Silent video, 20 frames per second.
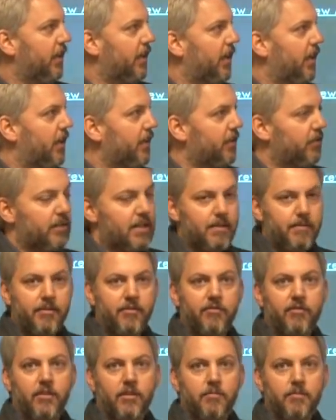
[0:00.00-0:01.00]
uh, you know,
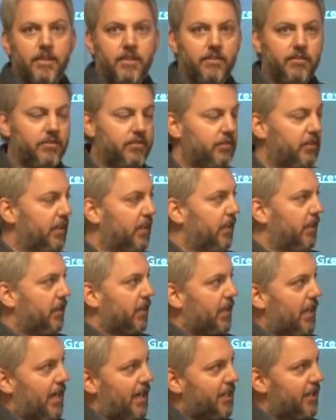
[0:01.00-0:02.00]
coming from this
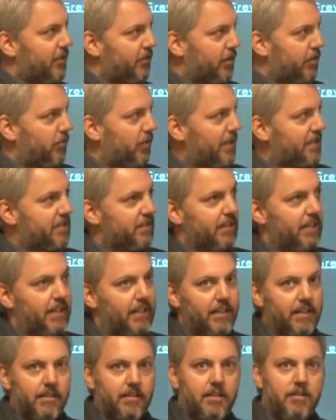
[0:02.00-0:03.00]
condo in
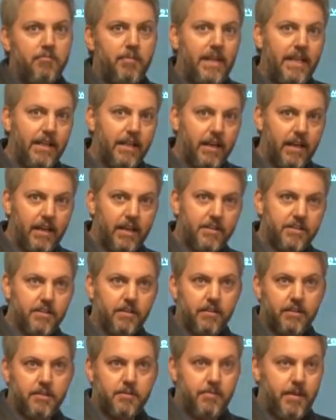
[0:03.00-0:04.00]
Westlake and competing against
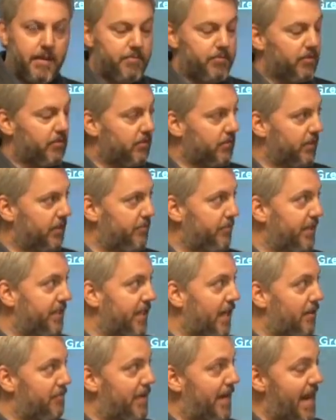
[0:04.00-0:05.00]
all these people in
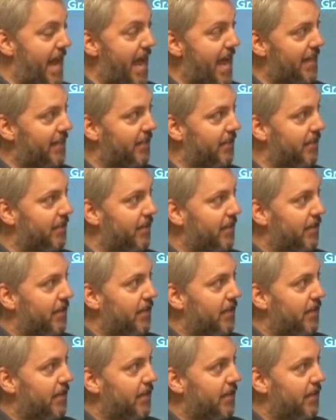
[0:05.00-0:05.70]
Midtown Manhattan,